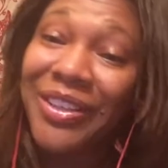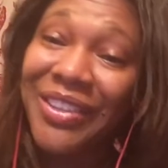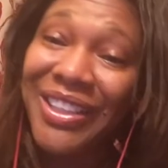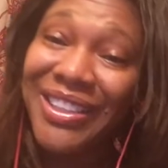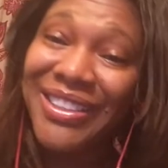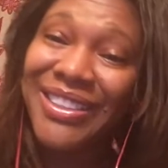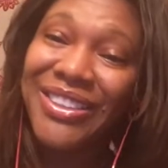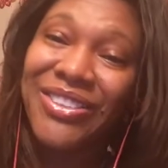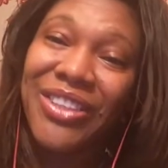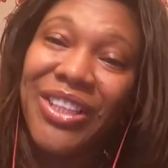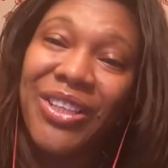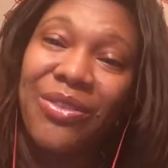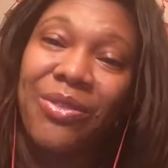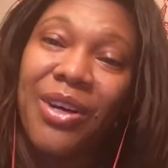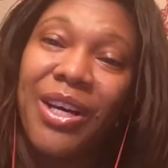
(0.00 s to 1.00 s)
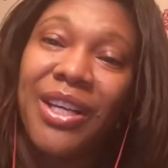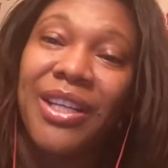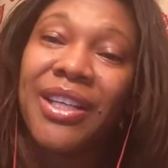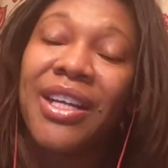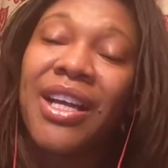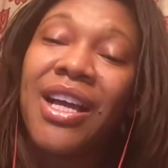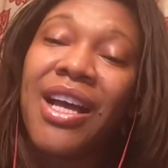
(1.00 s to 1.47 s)
very into drinking water.
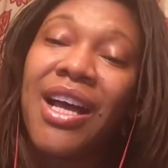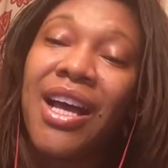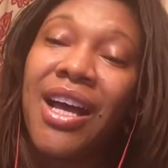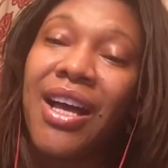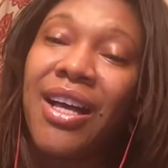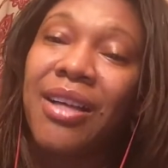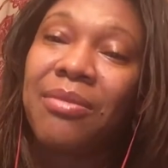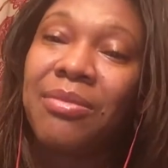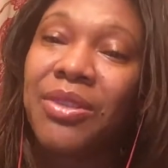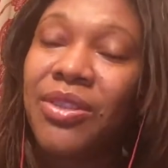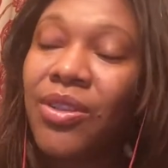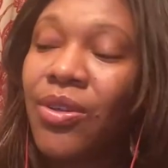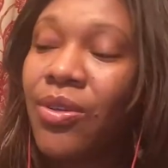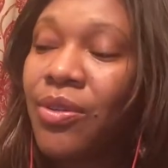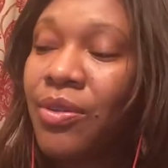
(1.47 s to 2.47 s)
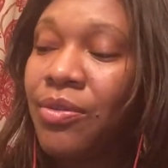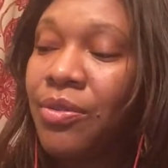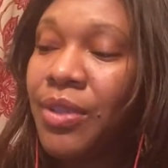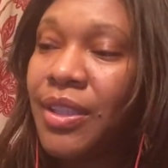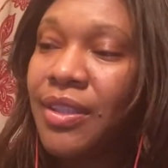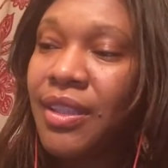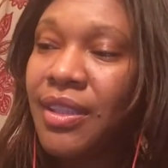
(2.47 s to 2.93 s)
Um, so I've
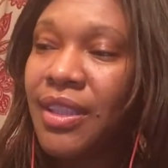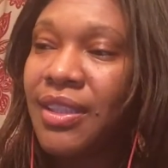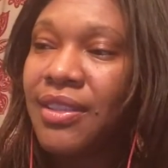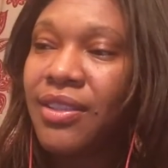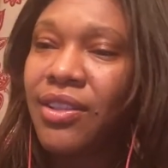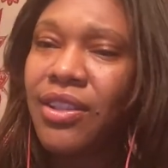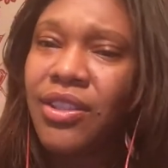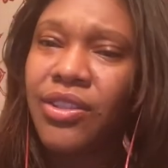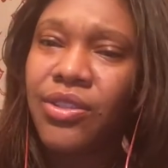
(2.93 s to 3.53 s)
recently started